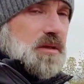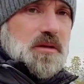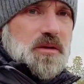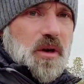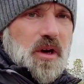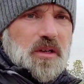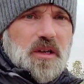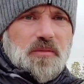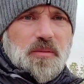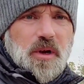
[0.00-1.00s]
So I hiked
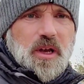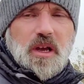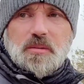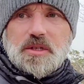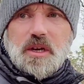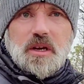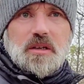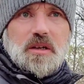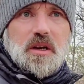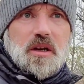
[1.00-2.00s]
up from my
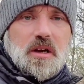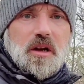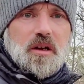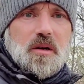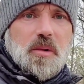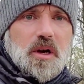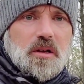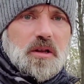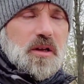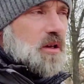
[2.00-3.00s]
campsite and I am
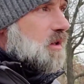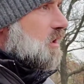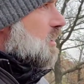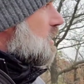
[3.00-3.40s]
at the